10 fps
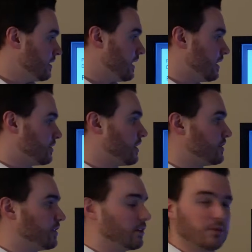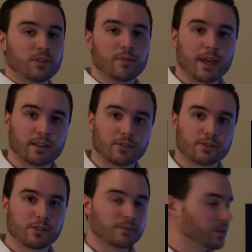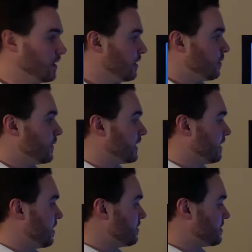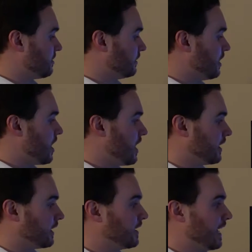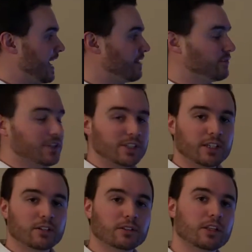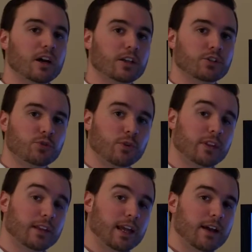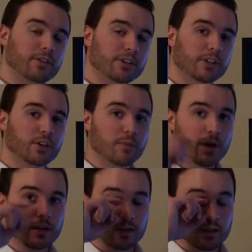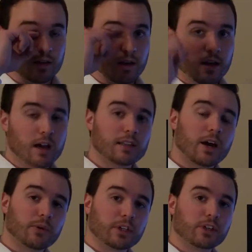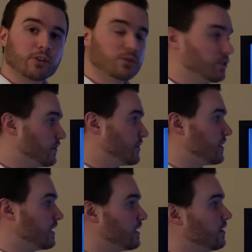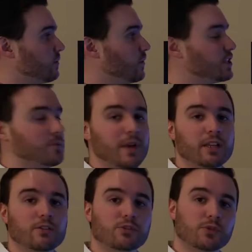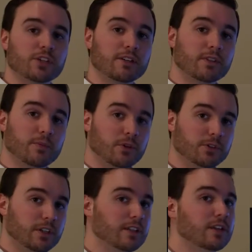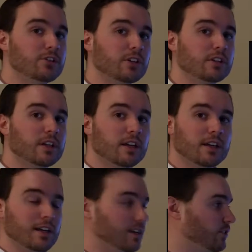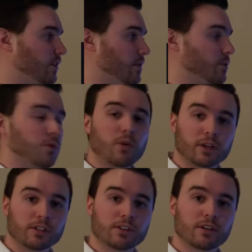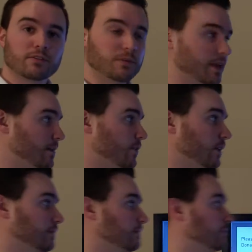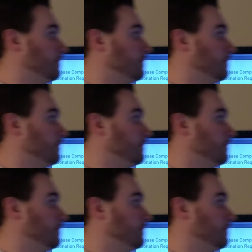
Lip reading: that are touching through the menus. We can also log every single touch within every single button, allowing you to see which menus receive the most attention and create reports from that point.